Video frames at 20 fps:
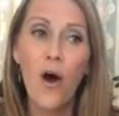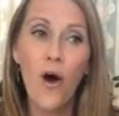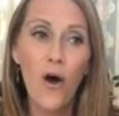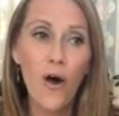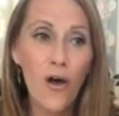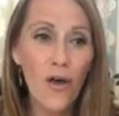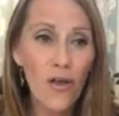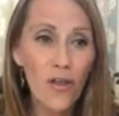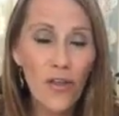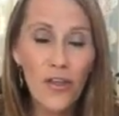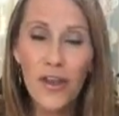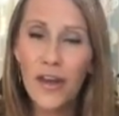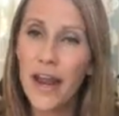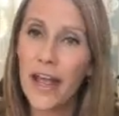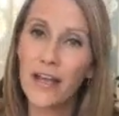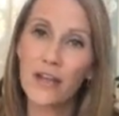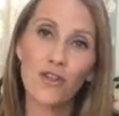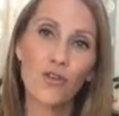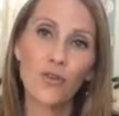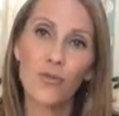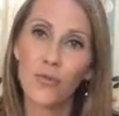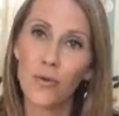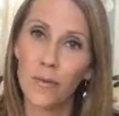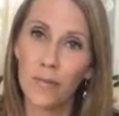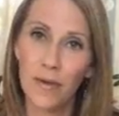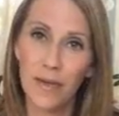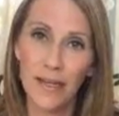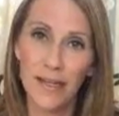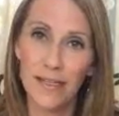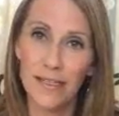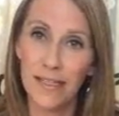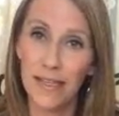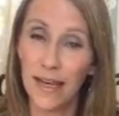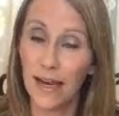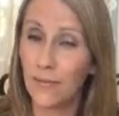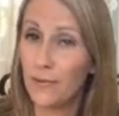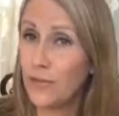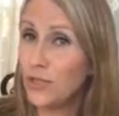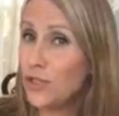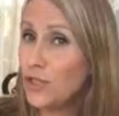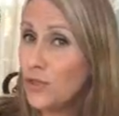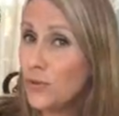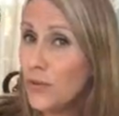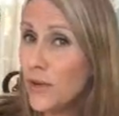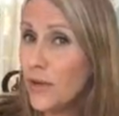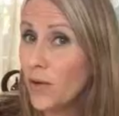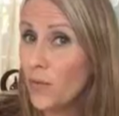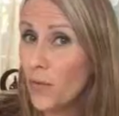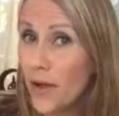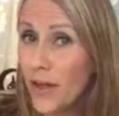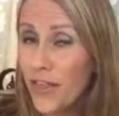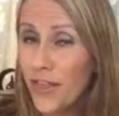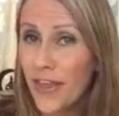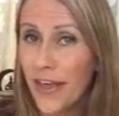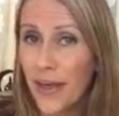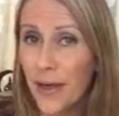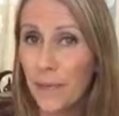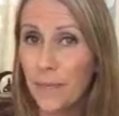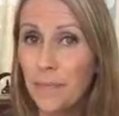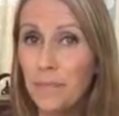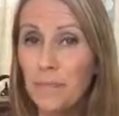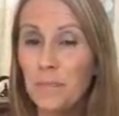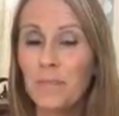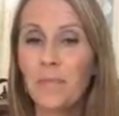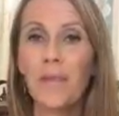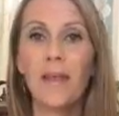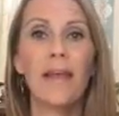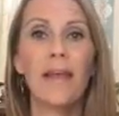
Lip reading: all the natural remedies that I was doing with him